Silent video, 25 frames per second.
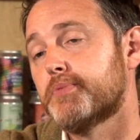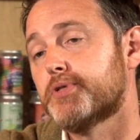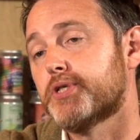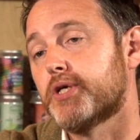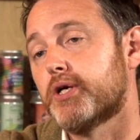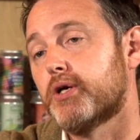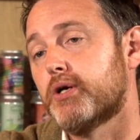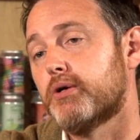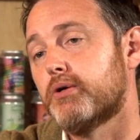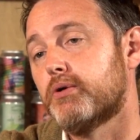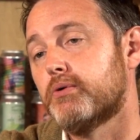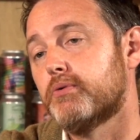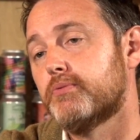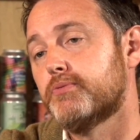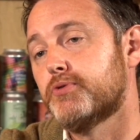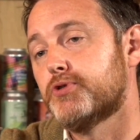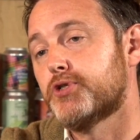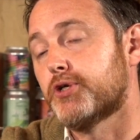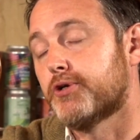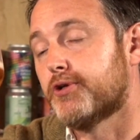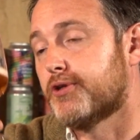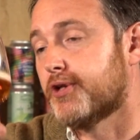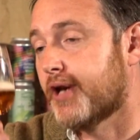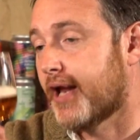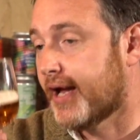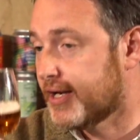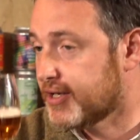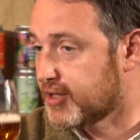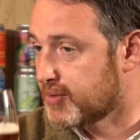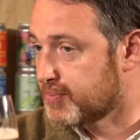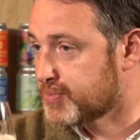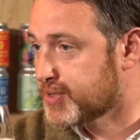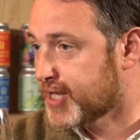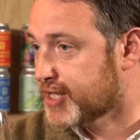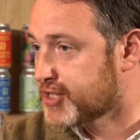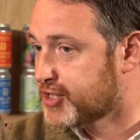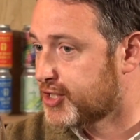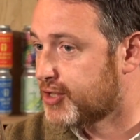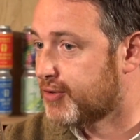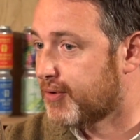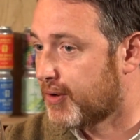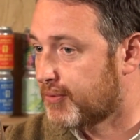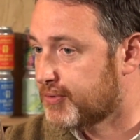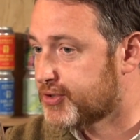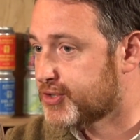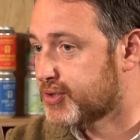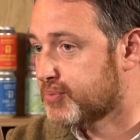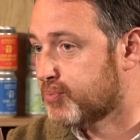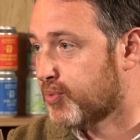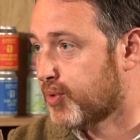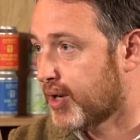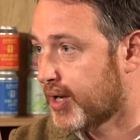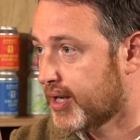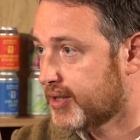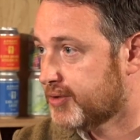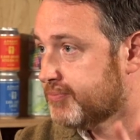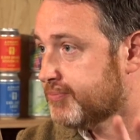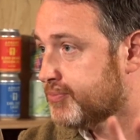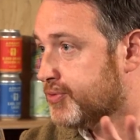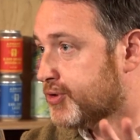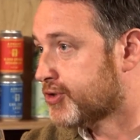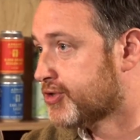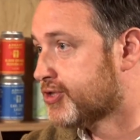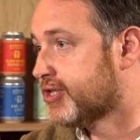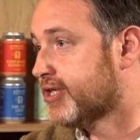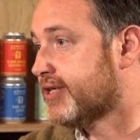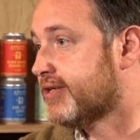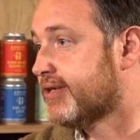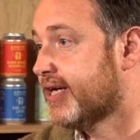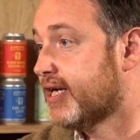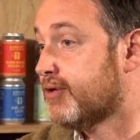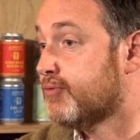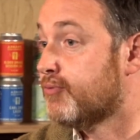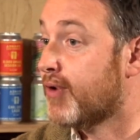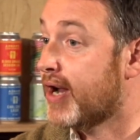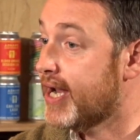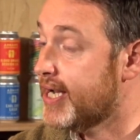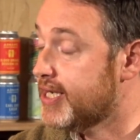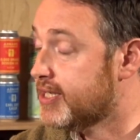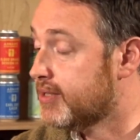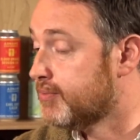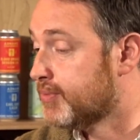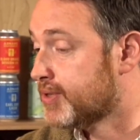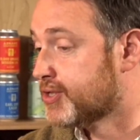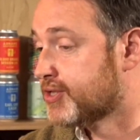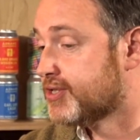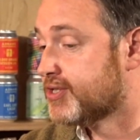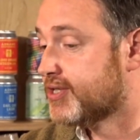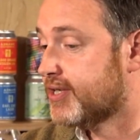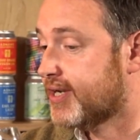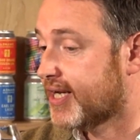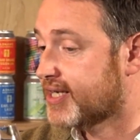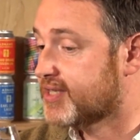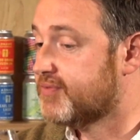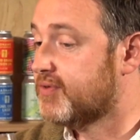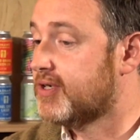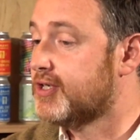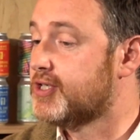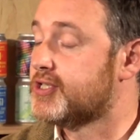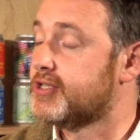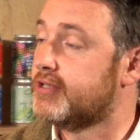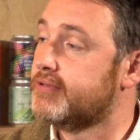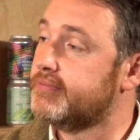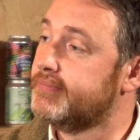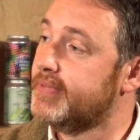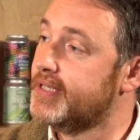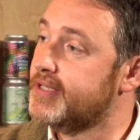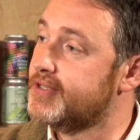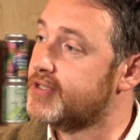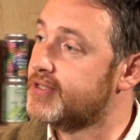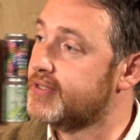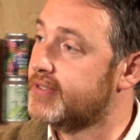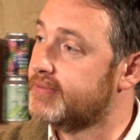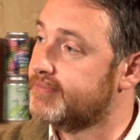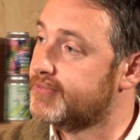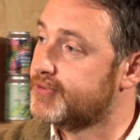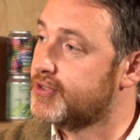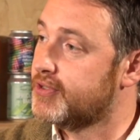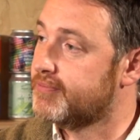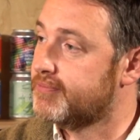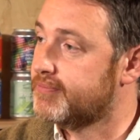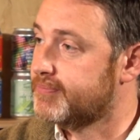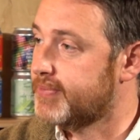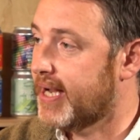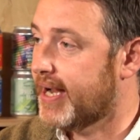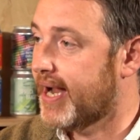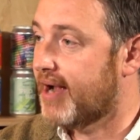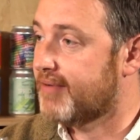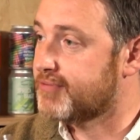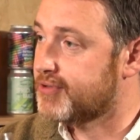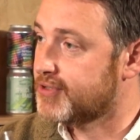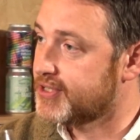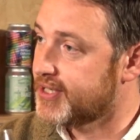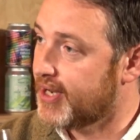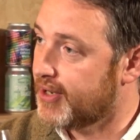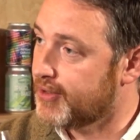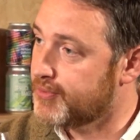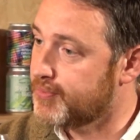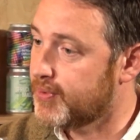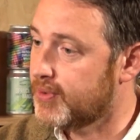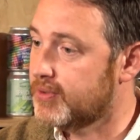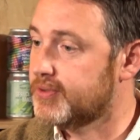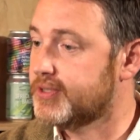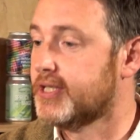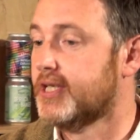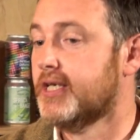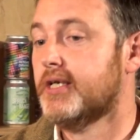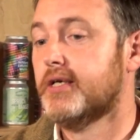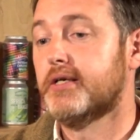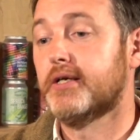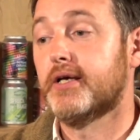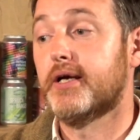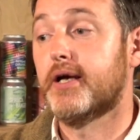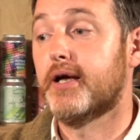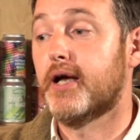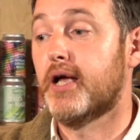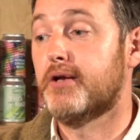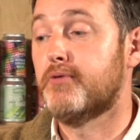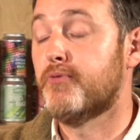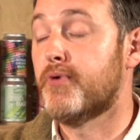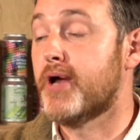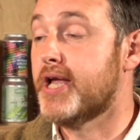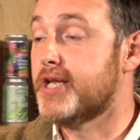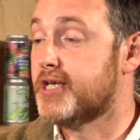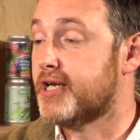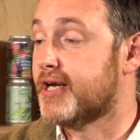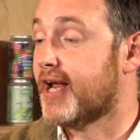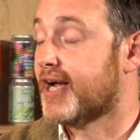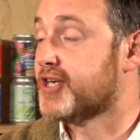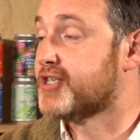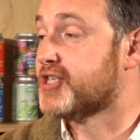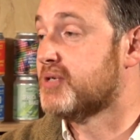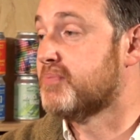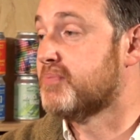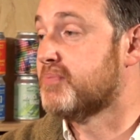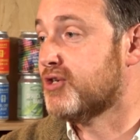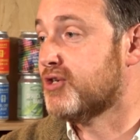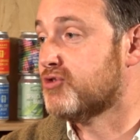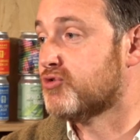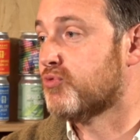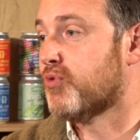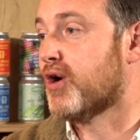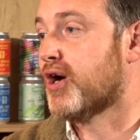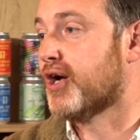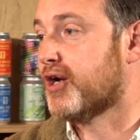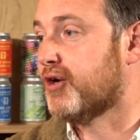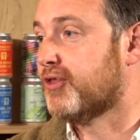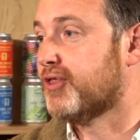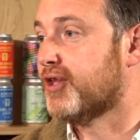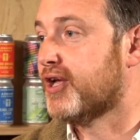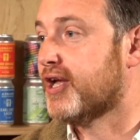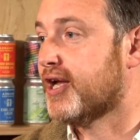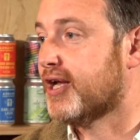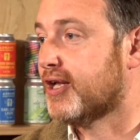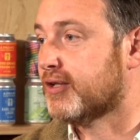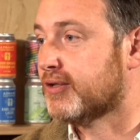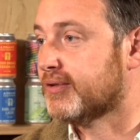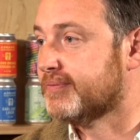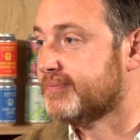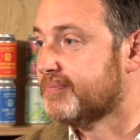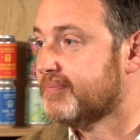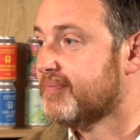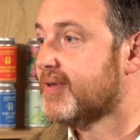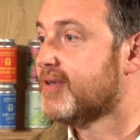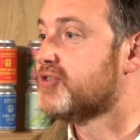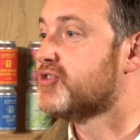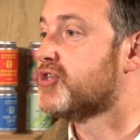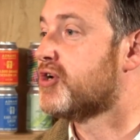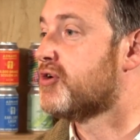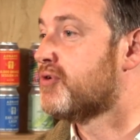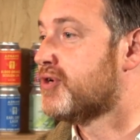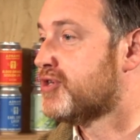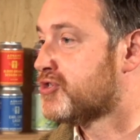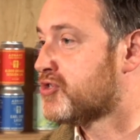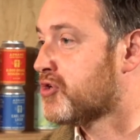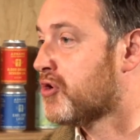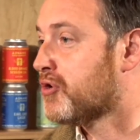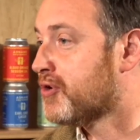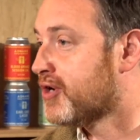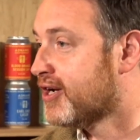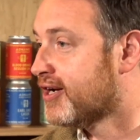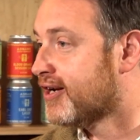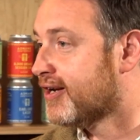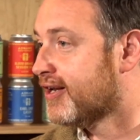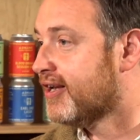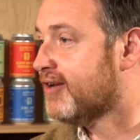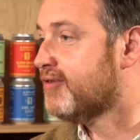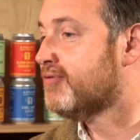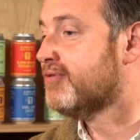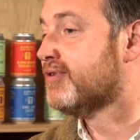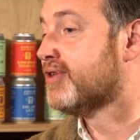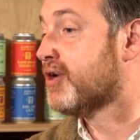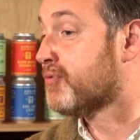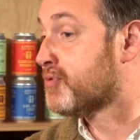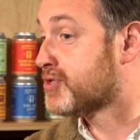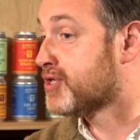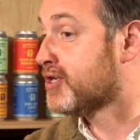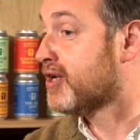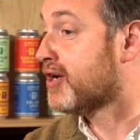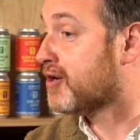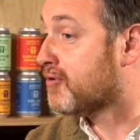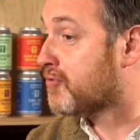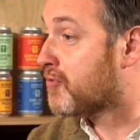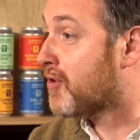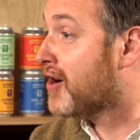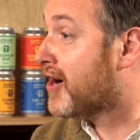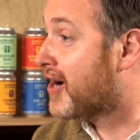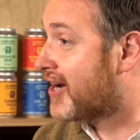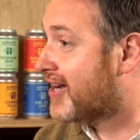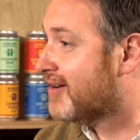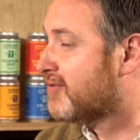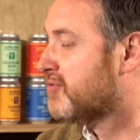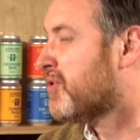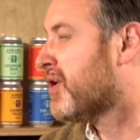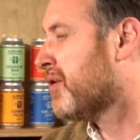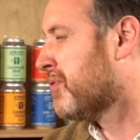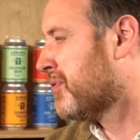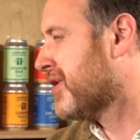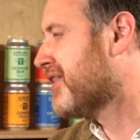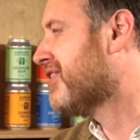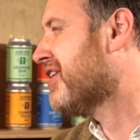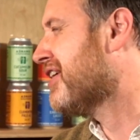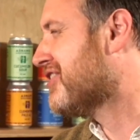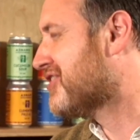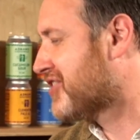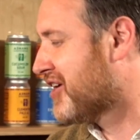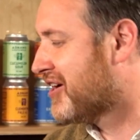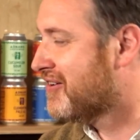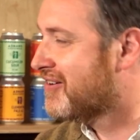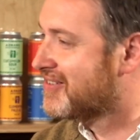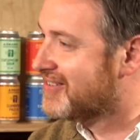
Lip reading: So Jonathan Adnams actually grows some rye just in Raiden, which is the next village in sort of after Southwold, and Raiden actually rye on the hill. So historically there was a lot of rye. Well, we think so.